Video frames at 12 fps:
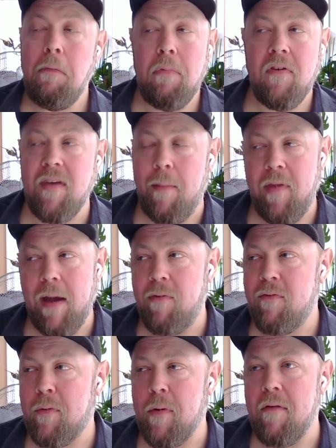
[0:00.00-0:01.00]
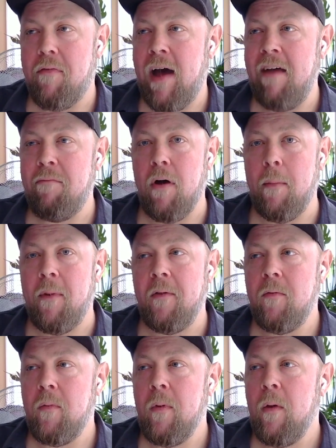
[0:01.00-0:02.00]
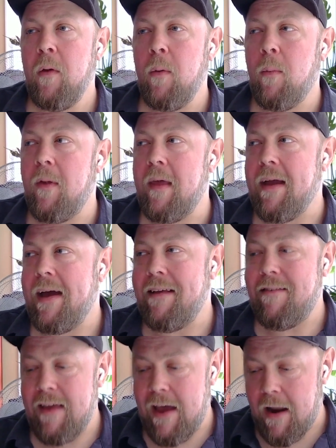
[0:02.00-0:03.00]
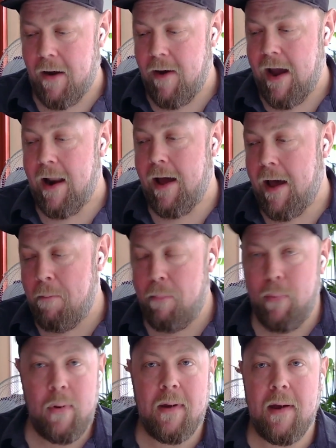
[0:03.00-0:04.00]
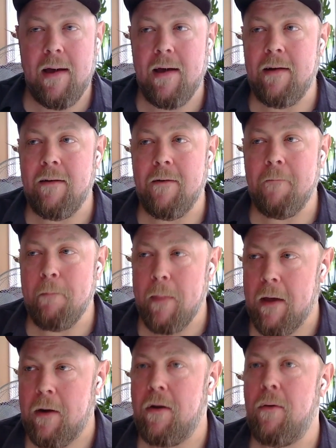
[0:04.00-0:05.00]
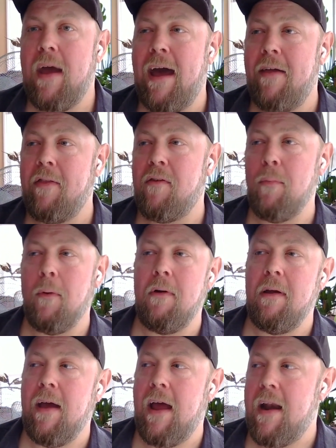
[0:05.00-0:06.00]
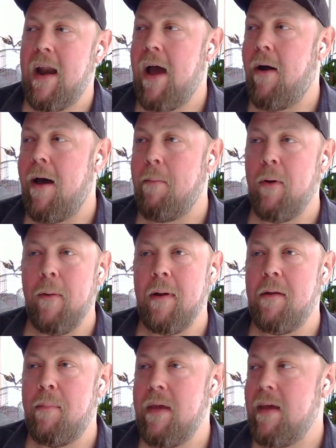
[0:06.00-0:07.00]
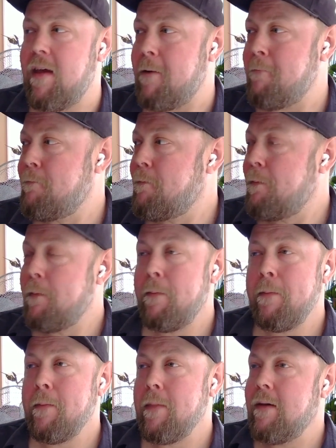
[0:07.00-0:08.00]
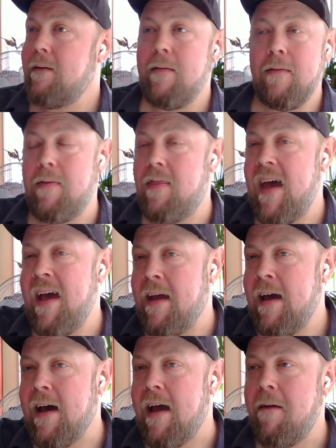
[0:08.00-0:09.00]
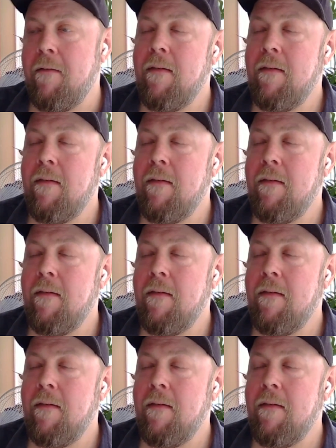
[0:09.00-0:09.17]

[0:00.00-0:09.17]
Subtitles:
sometimes 4 or 5 moments, where they kind of said, all right, I'm putting on a new hat this morning, and now I'm going to be that guy.